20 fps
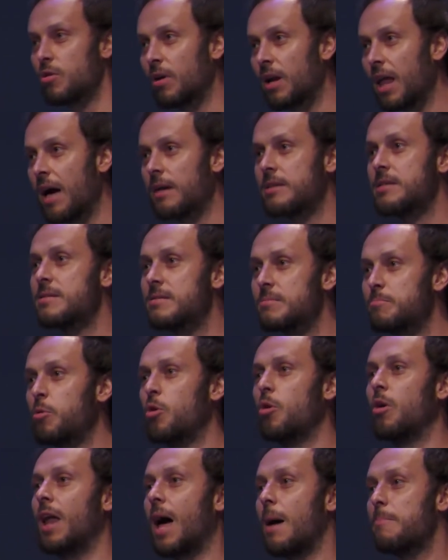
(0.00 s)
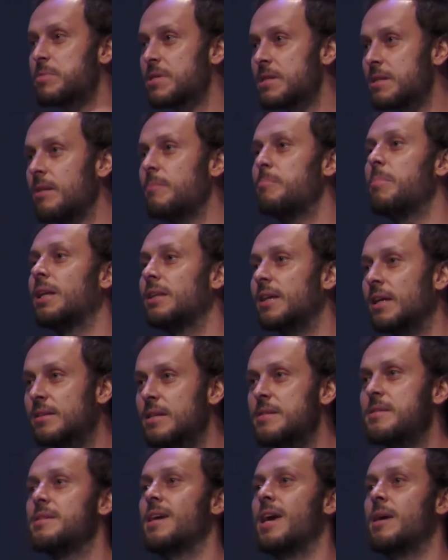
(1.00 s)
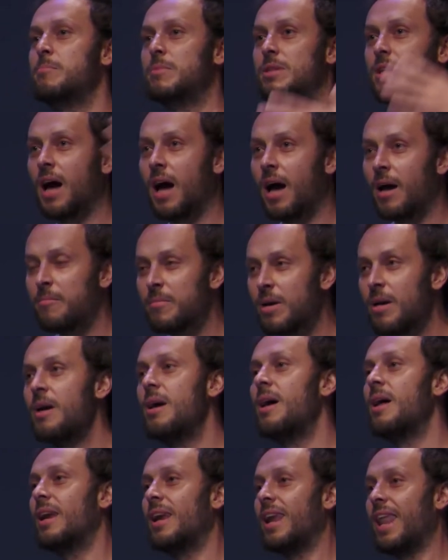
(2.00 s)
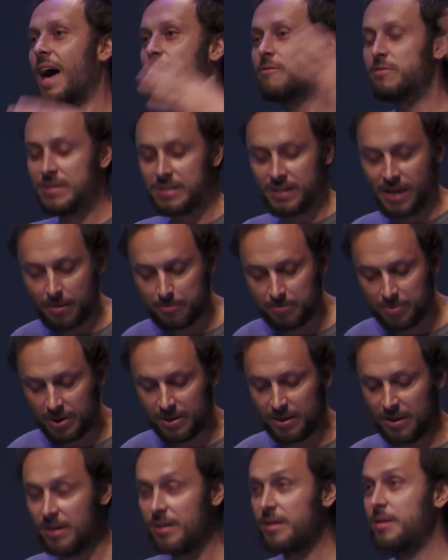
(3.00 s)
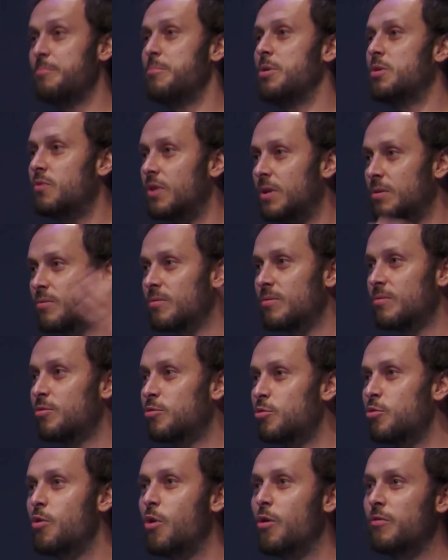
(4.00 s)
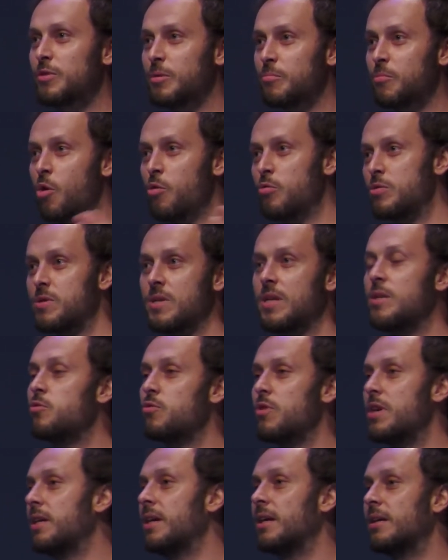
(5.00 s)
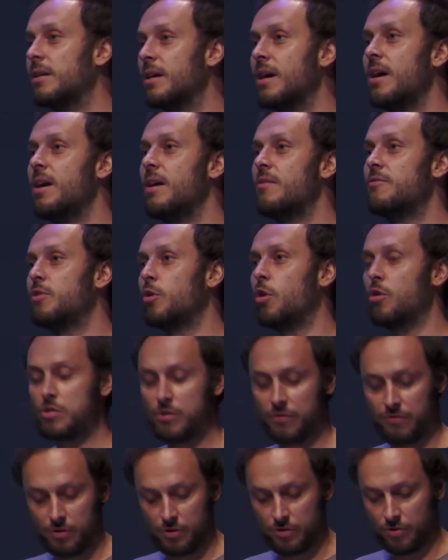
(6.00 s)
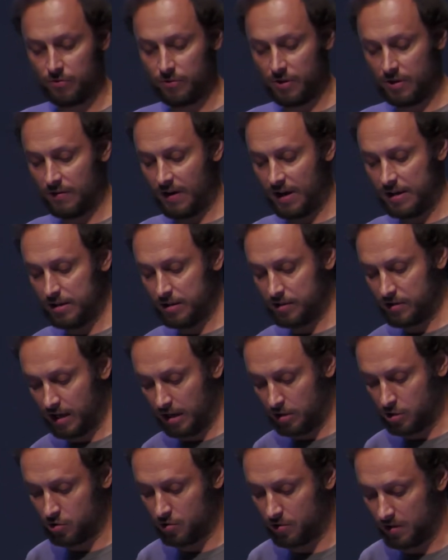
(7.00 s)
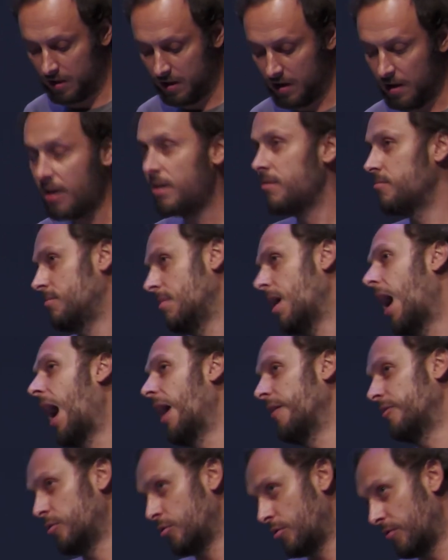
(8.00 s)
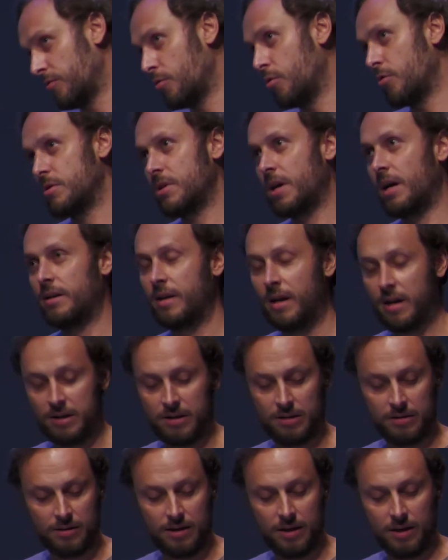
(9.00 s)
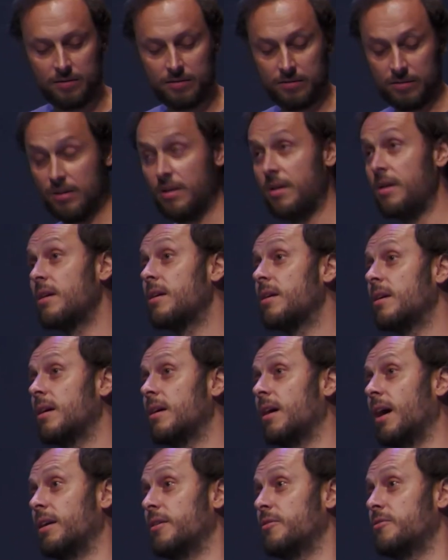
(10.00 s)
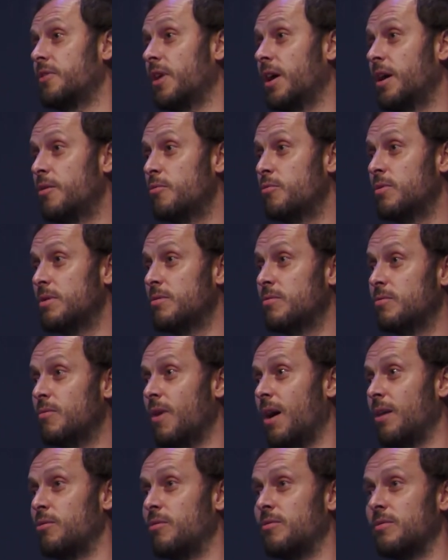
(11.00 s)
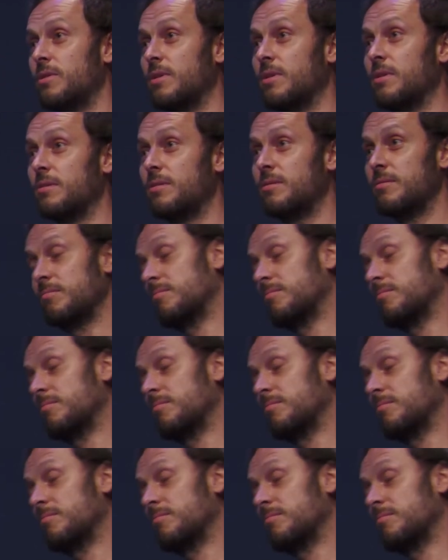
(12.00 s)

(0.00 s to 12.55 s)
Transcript: collapse, collapsing, but at the same time, love is happening between two of the most intriguing philosophers of the twentieth century. After, of course, Hannah Arendt had an affair with one of the